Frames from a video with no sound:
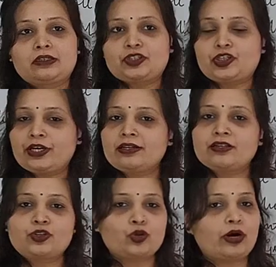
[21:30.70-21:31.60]
share
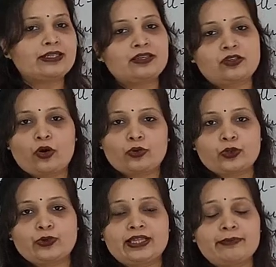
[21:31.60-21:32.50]
his joys and
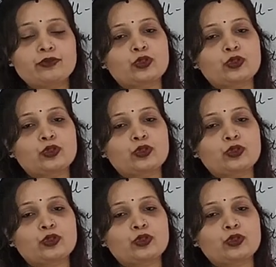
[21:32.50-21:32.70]
sorrows with them.